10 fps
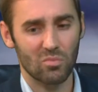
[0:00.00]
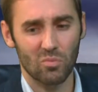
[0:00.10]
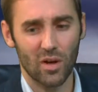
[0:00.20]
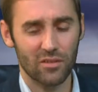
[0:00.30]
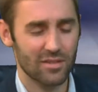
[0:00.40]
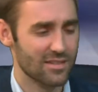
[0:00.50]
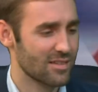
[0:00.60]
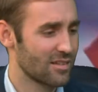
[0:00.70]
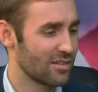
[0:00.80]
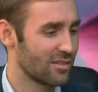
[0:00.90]
Whether it's
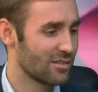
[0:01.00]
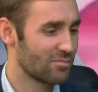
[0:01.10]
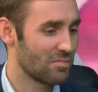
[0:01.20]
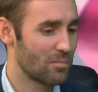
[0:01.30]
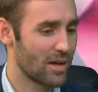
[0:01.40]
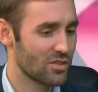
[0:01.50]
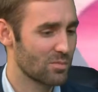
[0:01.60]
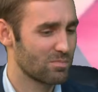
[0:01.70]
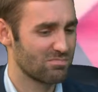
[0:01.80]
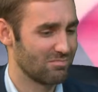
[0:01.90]
a
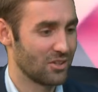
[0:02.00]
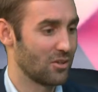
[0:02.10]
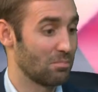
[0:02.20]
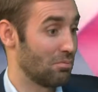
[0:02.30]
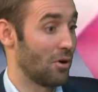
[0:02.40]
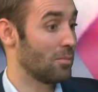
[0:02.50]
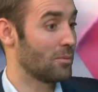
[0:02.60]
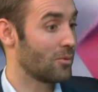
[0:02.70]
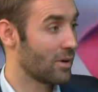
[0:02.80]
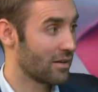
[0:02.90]
major
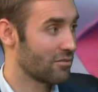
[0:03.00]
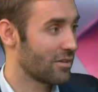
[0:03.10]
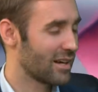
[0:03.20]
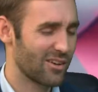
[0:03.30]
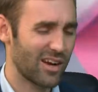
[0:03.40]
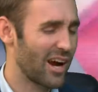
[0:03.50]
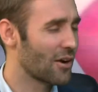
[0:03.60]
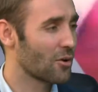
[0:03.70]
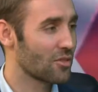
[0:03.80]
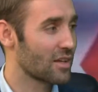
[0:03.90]
problem or whatever right now,
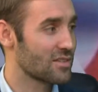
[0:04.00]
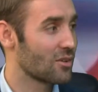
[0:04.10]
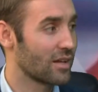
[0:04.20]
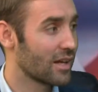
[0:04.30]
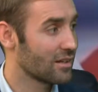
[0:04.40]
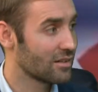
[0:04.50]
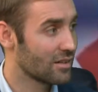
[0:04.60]
I don't think so yet.